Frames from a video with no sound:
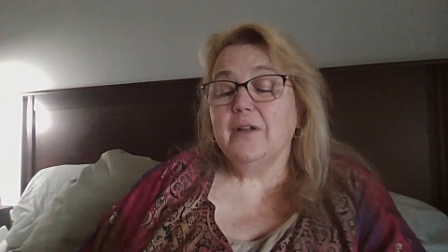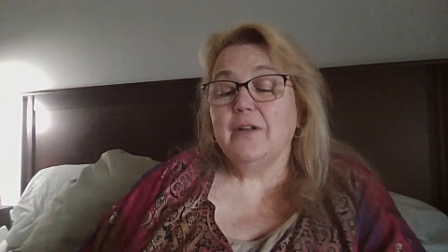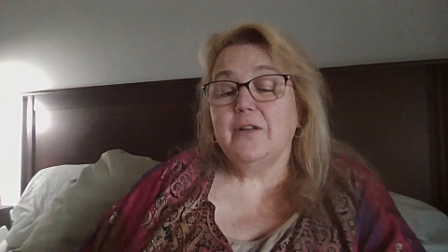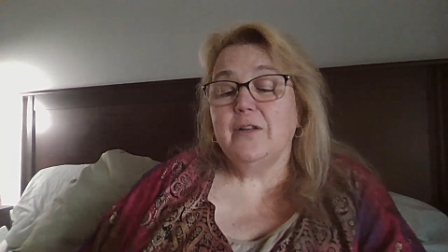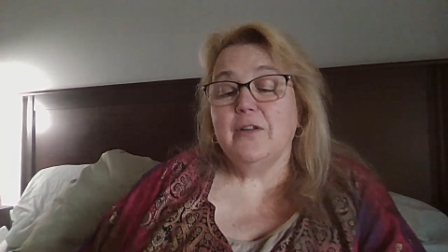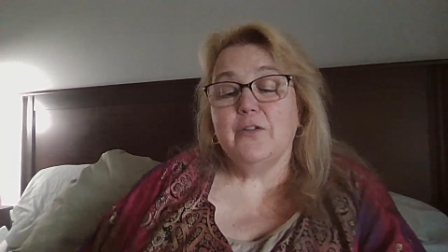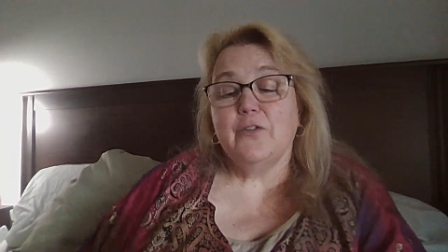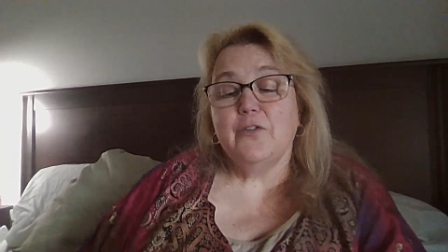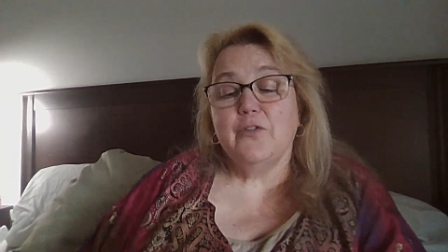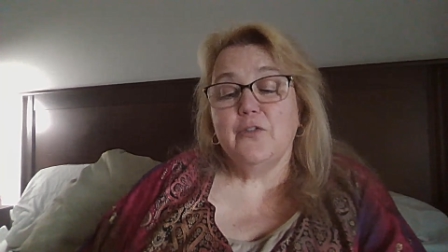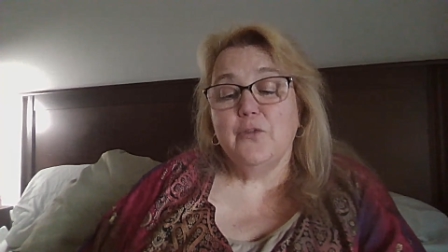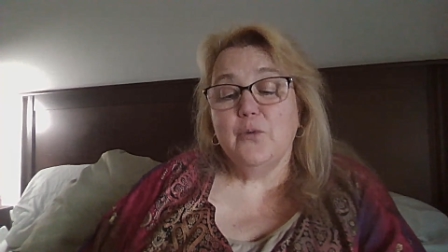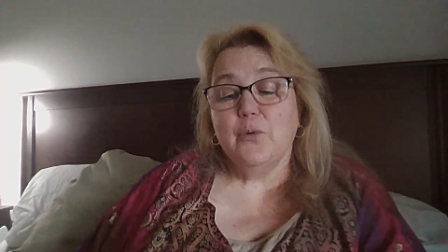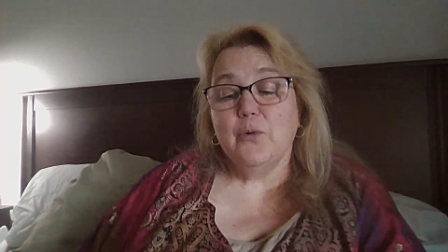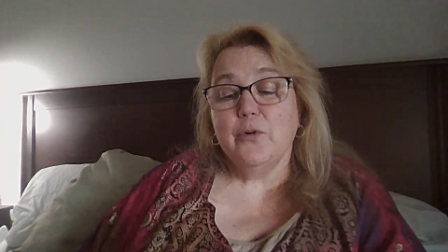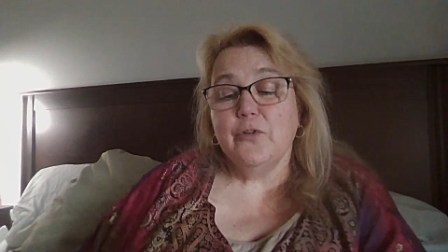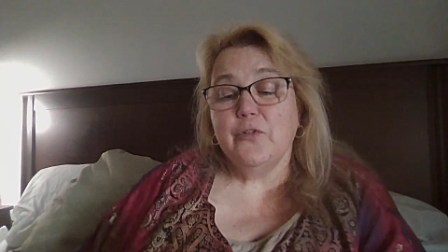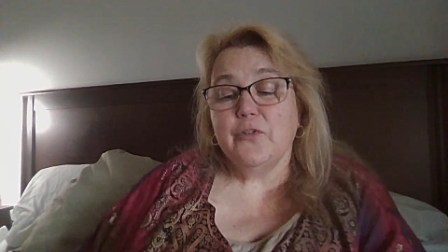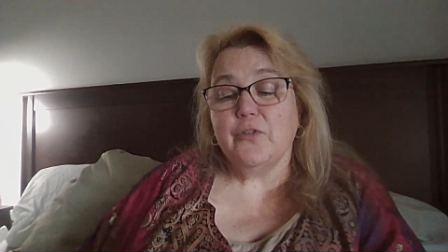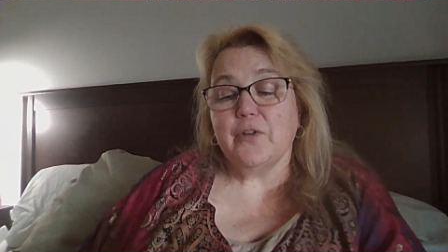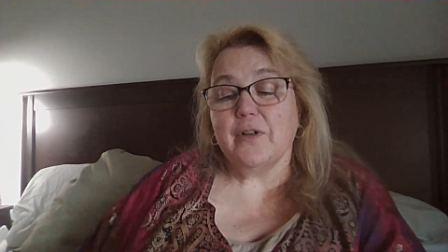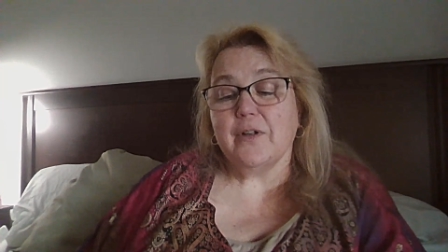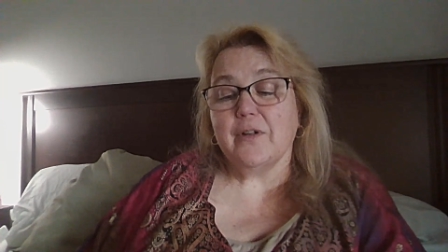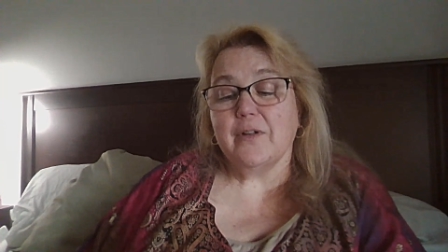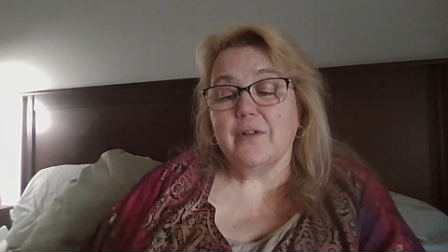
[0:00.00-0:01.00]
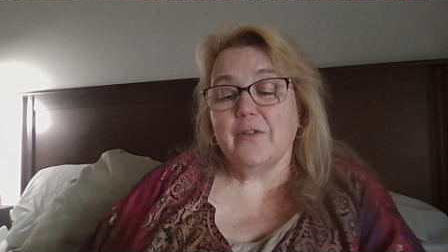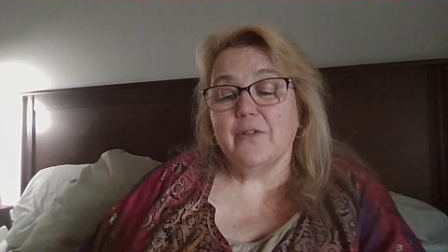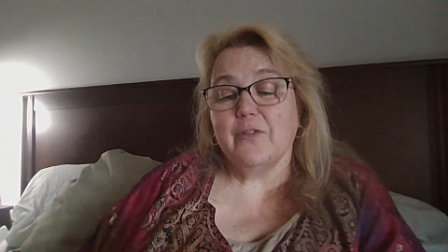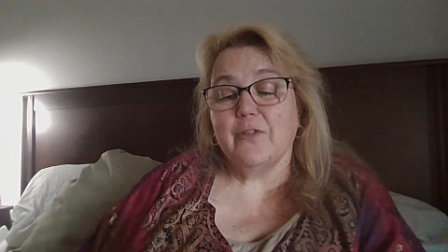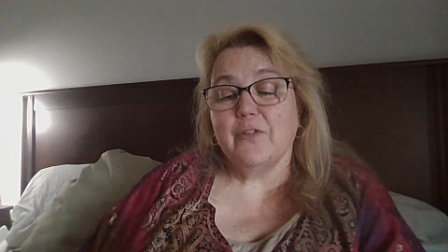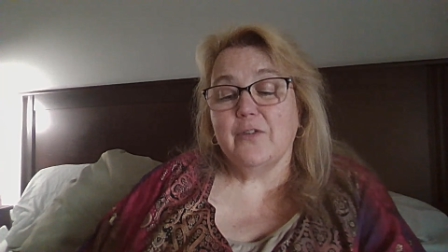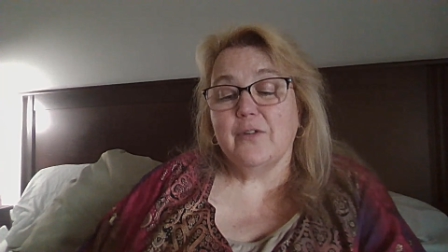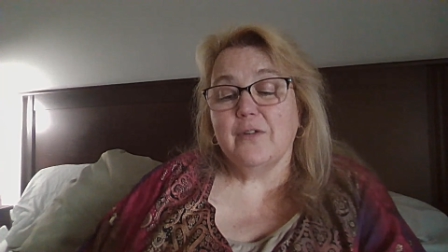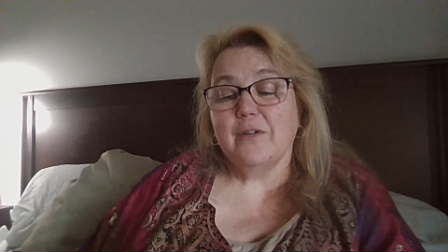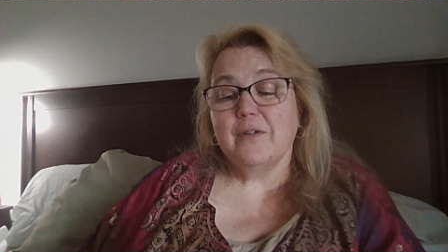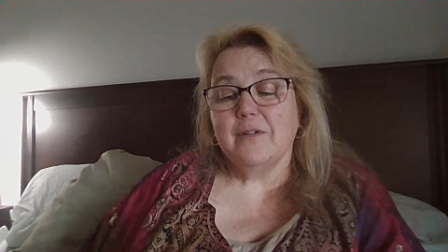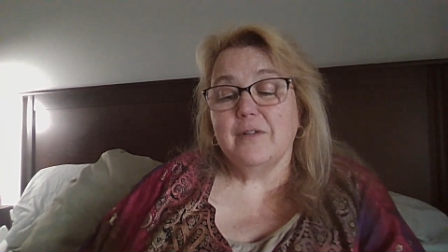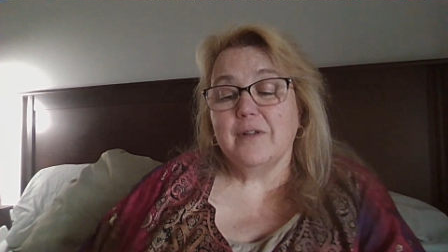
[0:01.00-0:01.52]

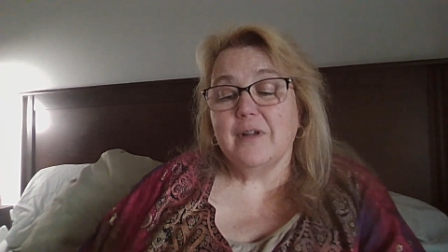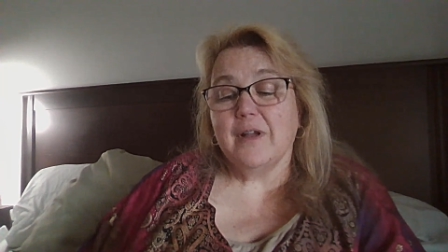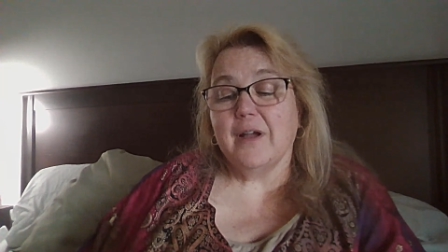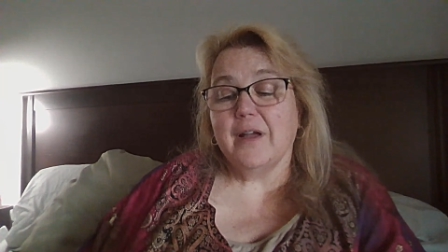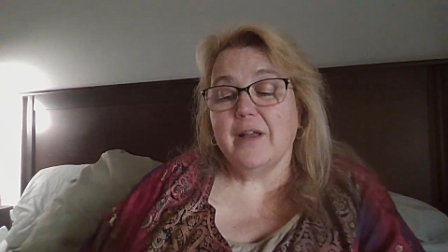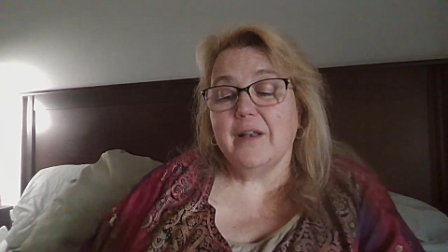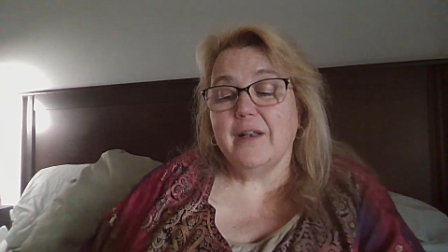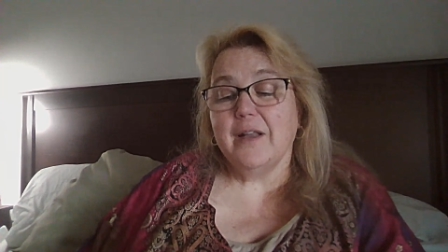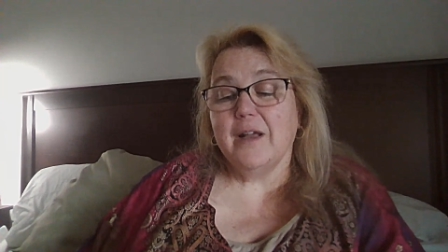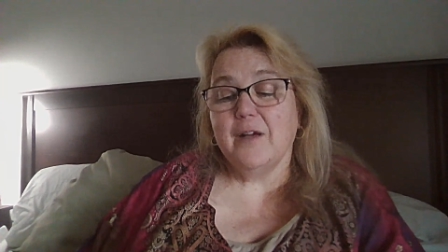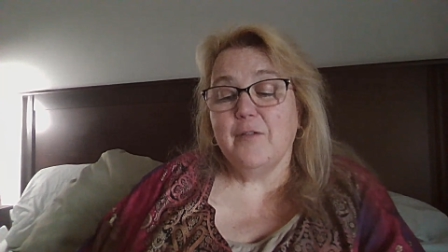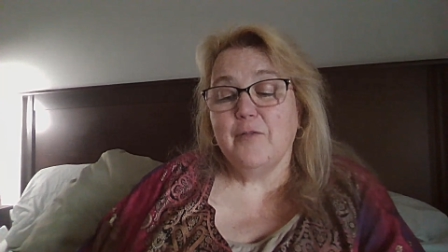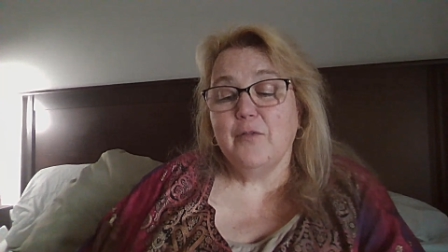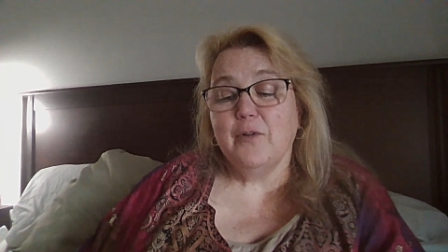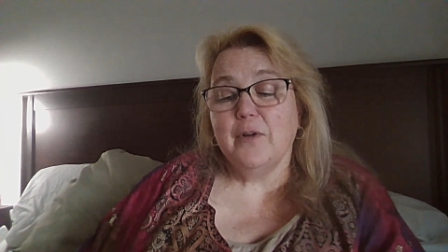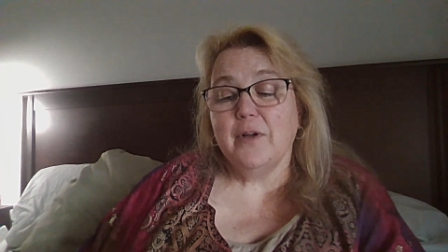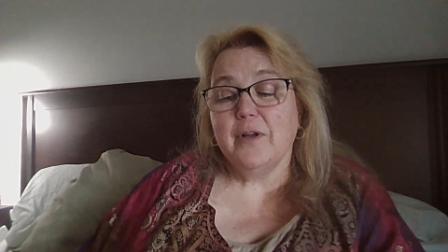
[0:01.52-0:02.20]
distortions, I never